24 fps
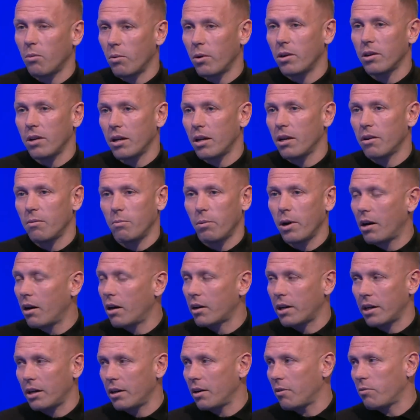We're, uh, we're
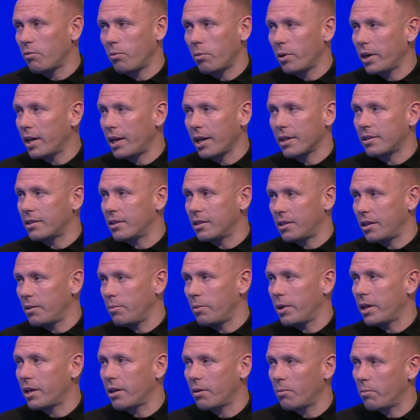lucky enough we yeah. get to see
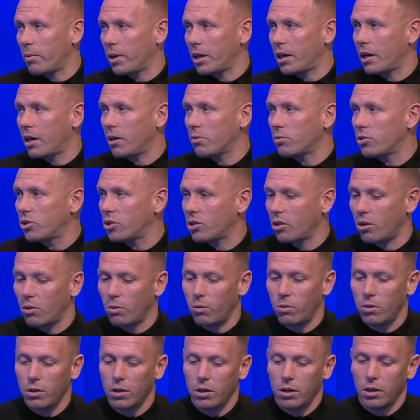week in week out.
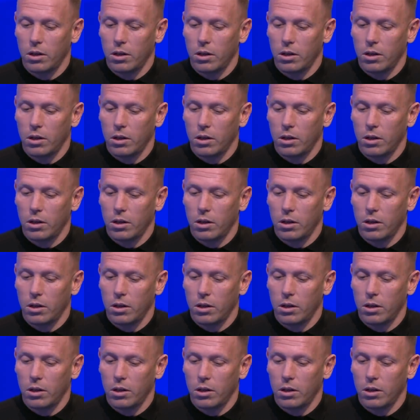So,